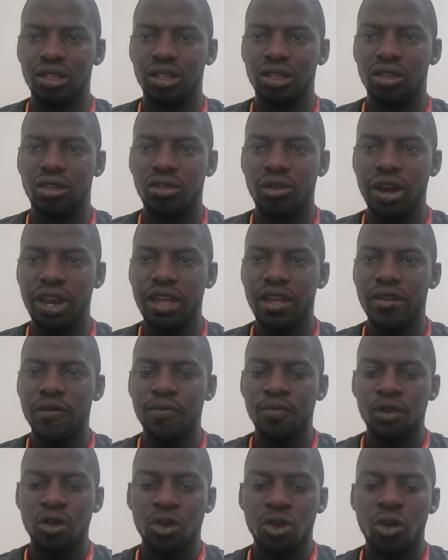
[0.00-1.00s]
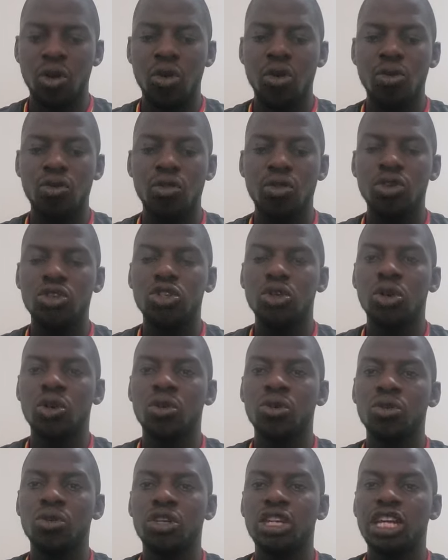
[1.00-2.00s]
3, all those
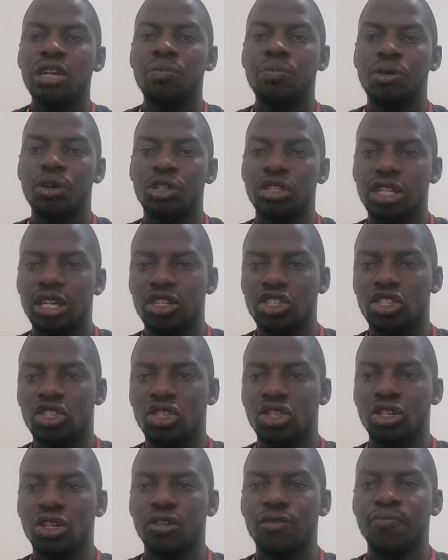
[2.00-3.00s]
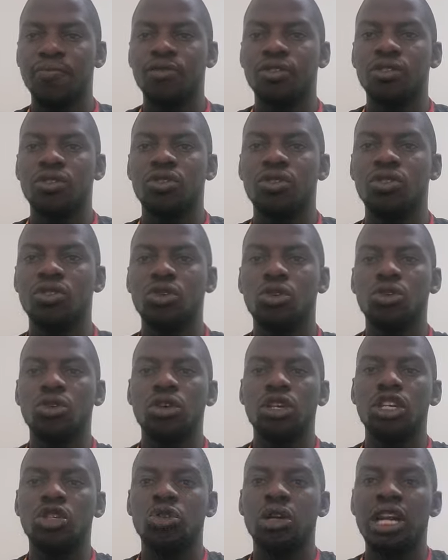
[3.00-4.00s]
concluded projects.
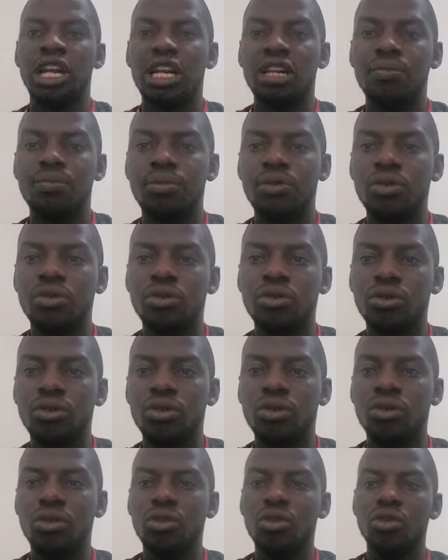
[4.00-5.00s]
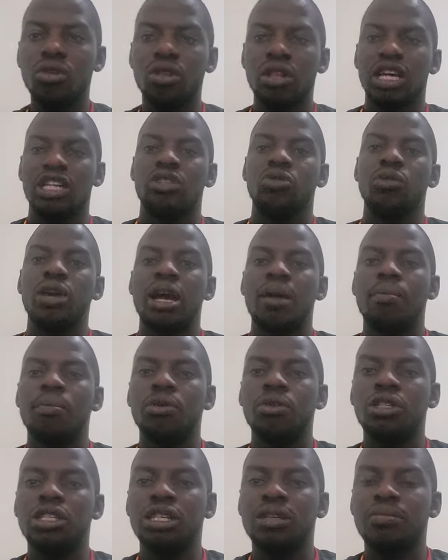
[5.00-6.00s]
So it will help you know that where I'm
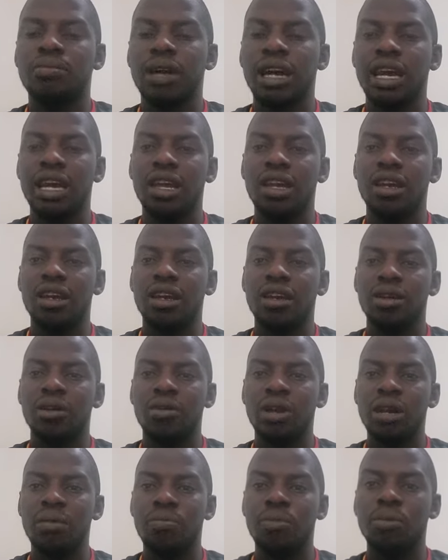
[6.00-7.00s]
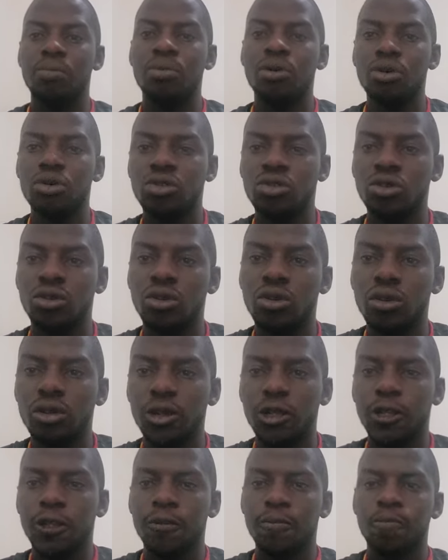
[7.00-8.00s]
putting my grant proposal
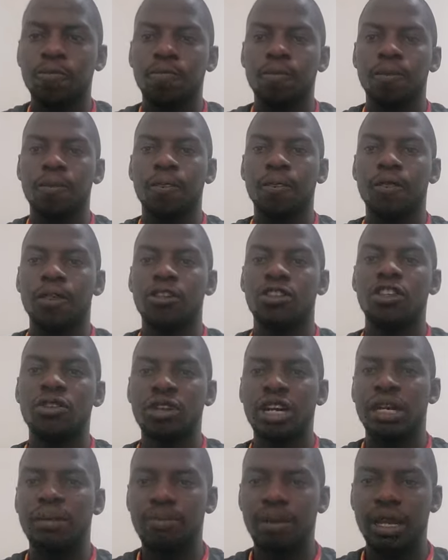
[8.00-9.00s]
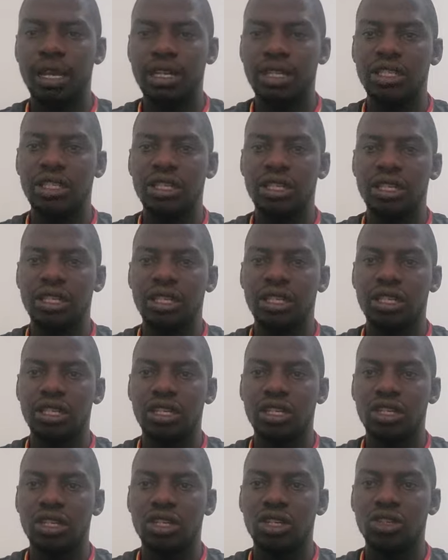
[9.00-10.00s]
is the right place.
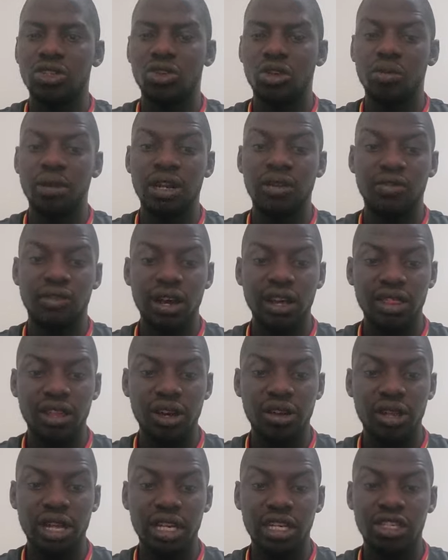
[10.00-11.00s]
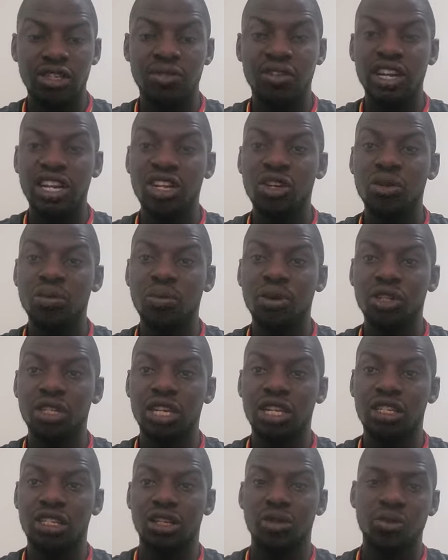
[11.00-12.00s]
So you may find out that he's funding new
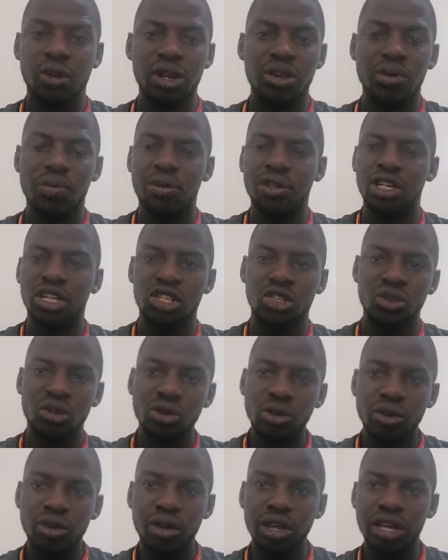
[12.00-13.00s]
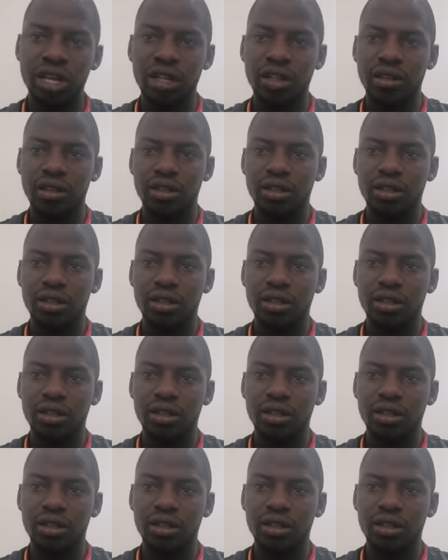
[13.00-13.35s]
projects when your project is ongoing,